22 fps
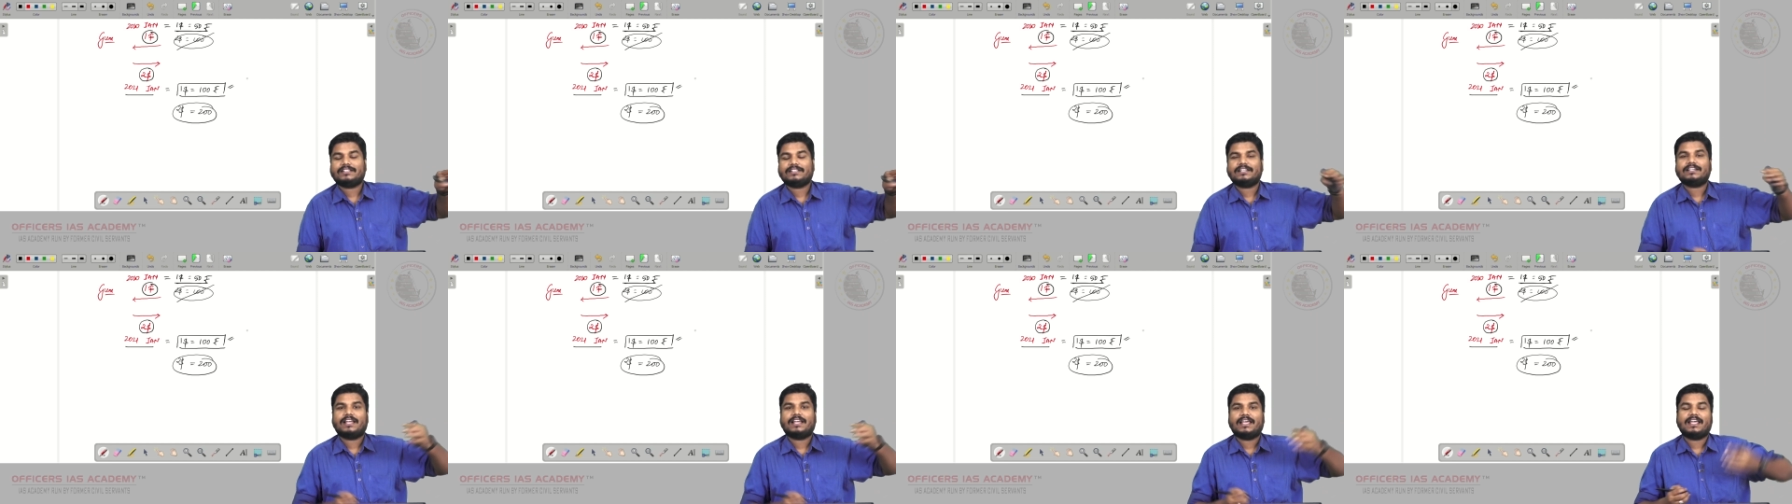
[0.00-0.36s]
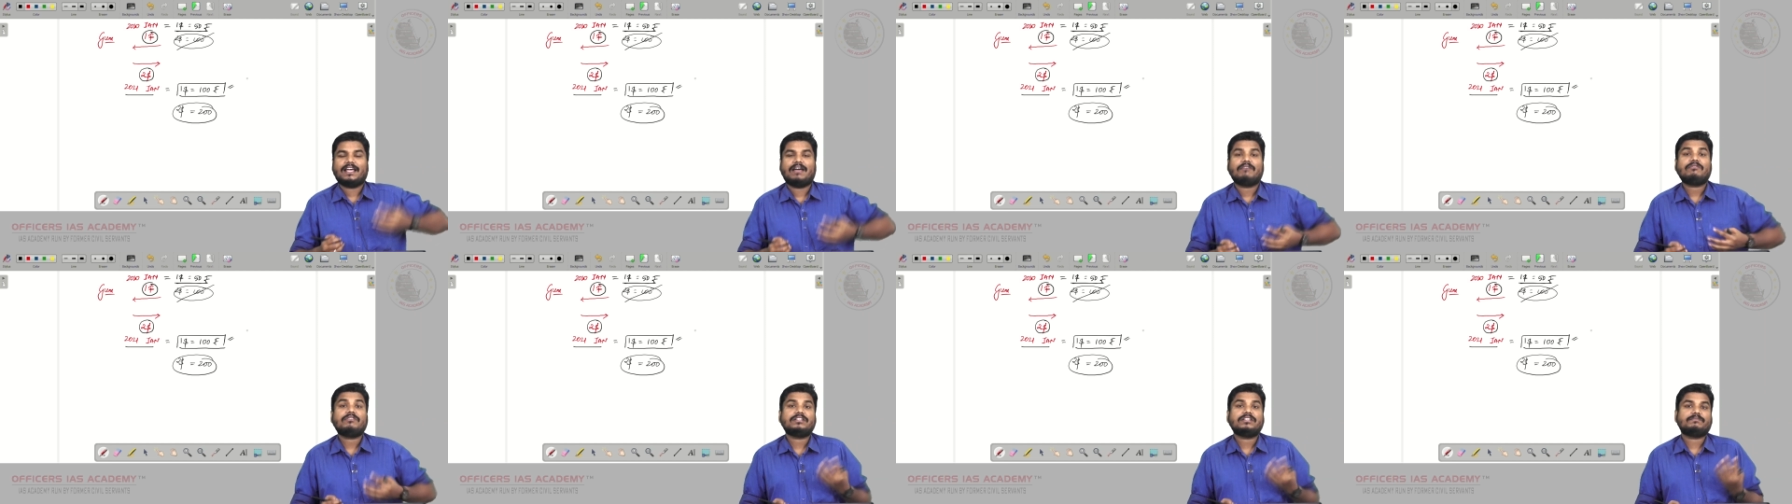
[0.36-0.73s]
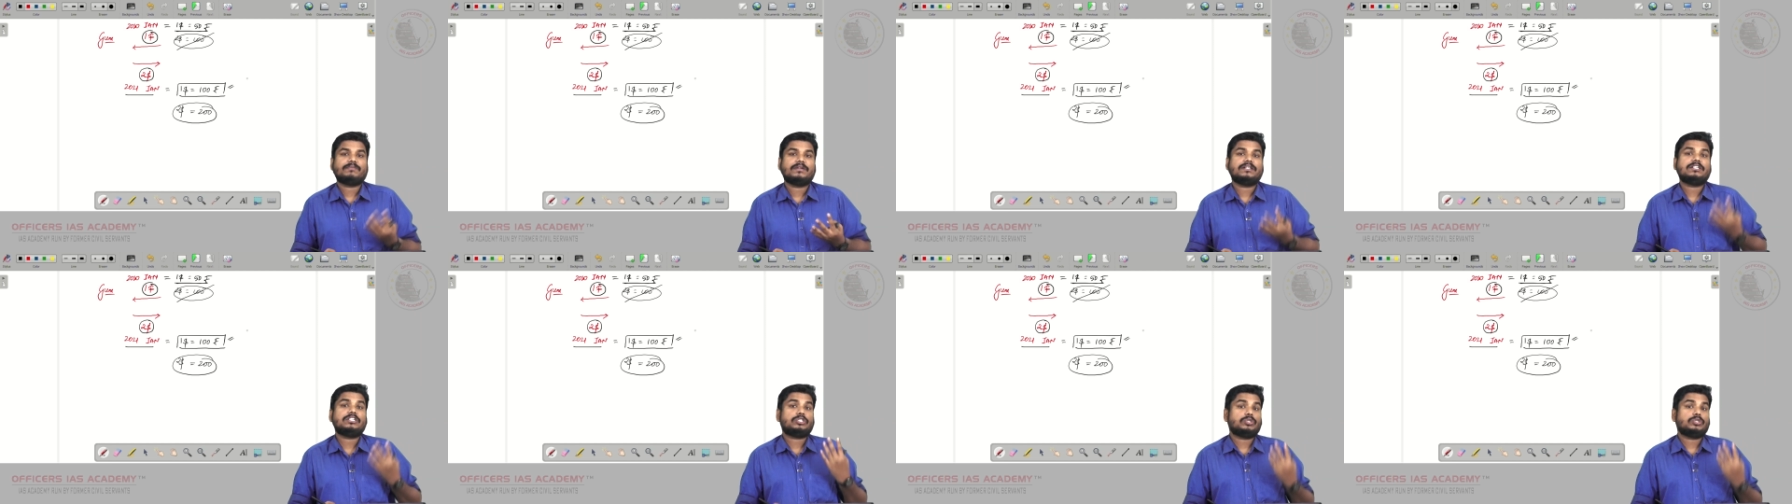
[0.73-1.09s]
then I have to
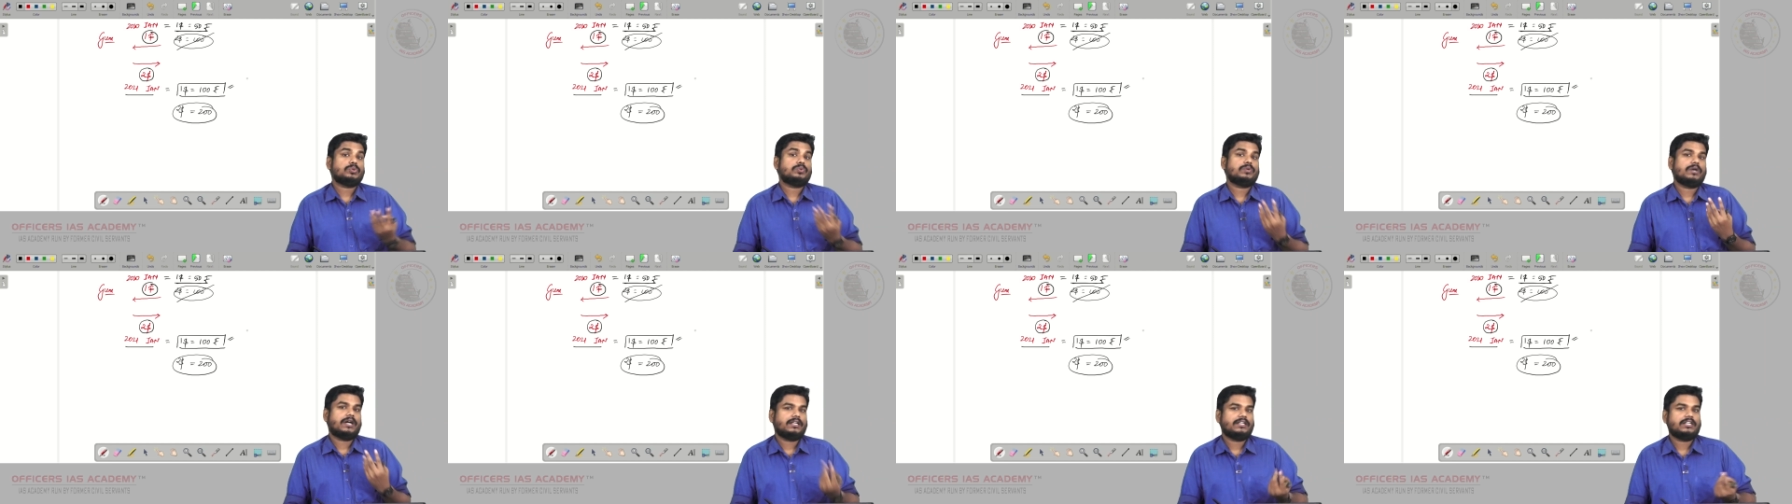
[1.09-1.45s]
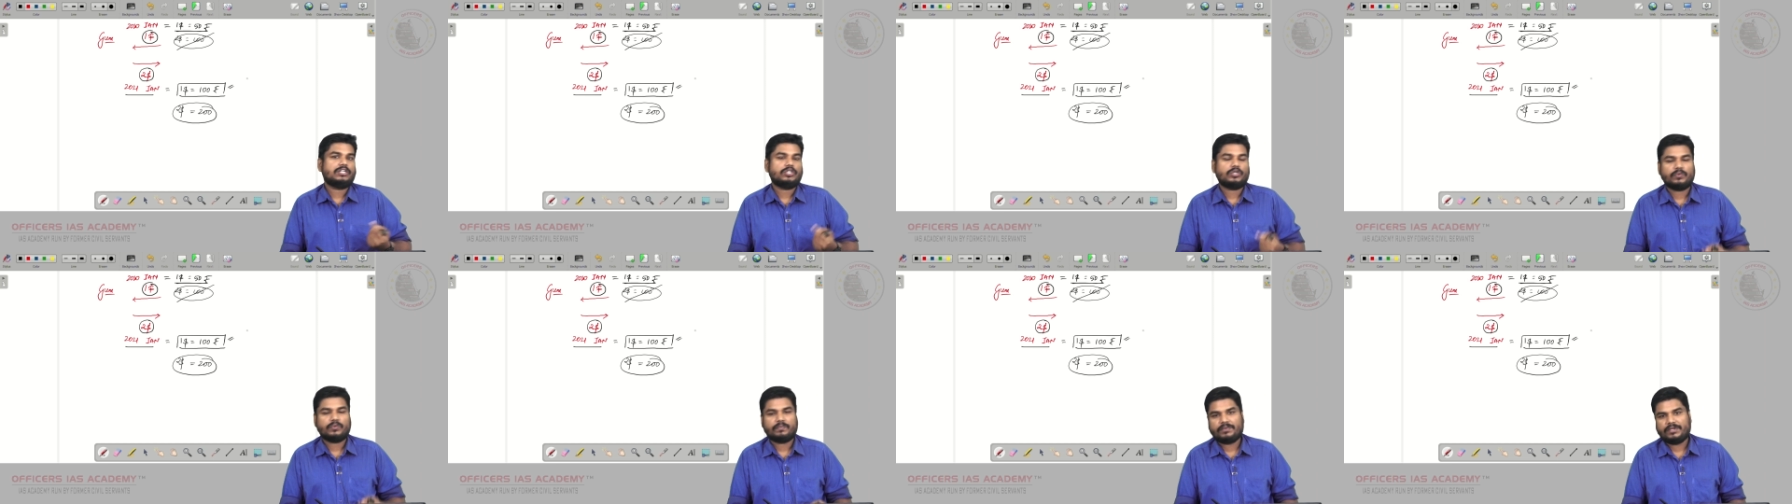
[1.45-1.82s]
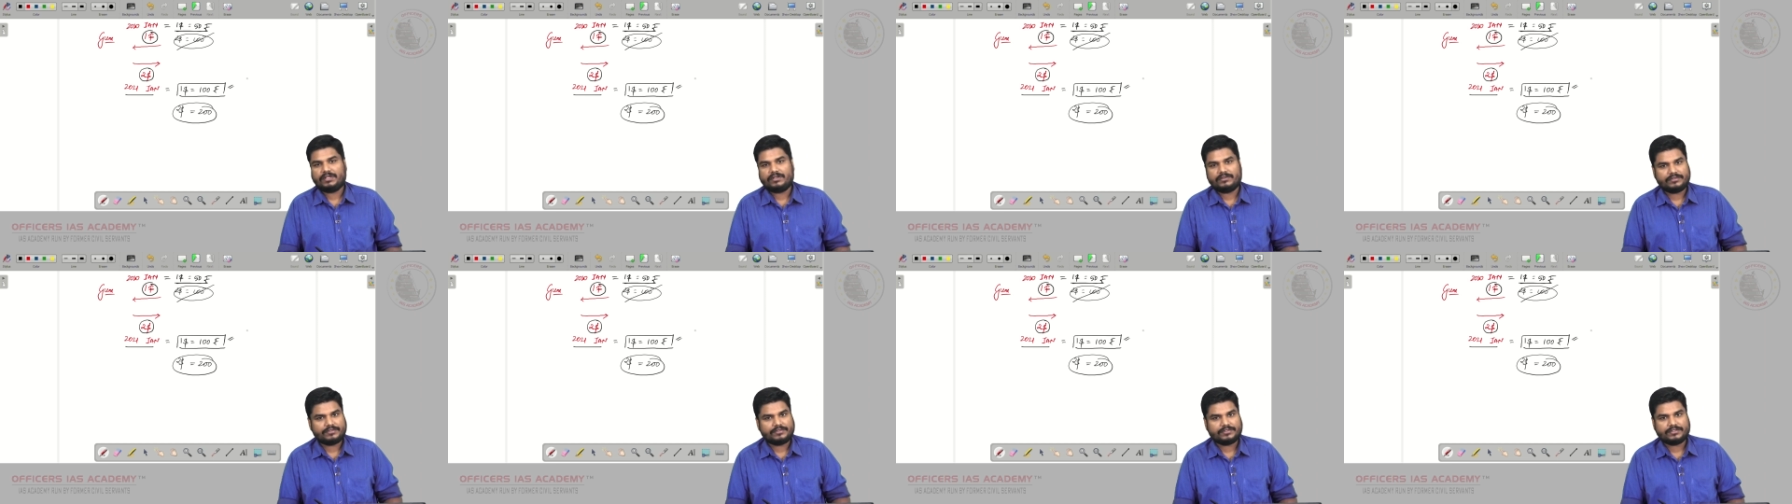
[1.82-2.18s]
spend 200
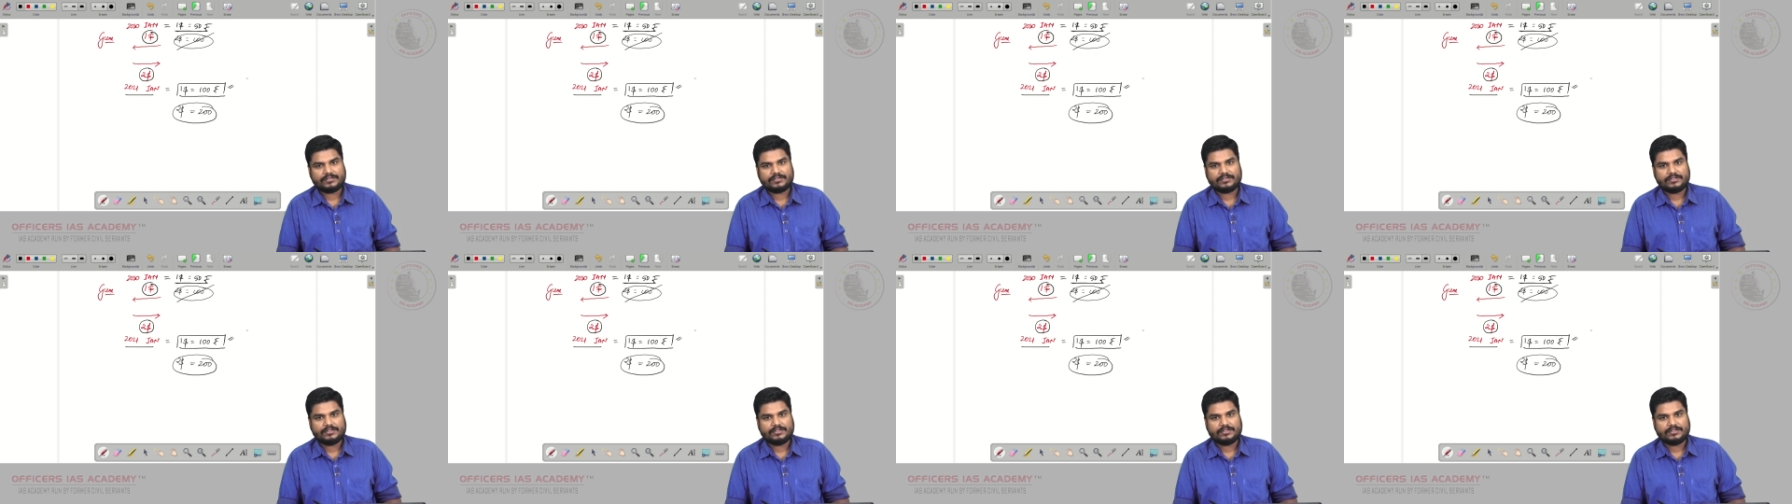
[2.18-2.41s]
rupees.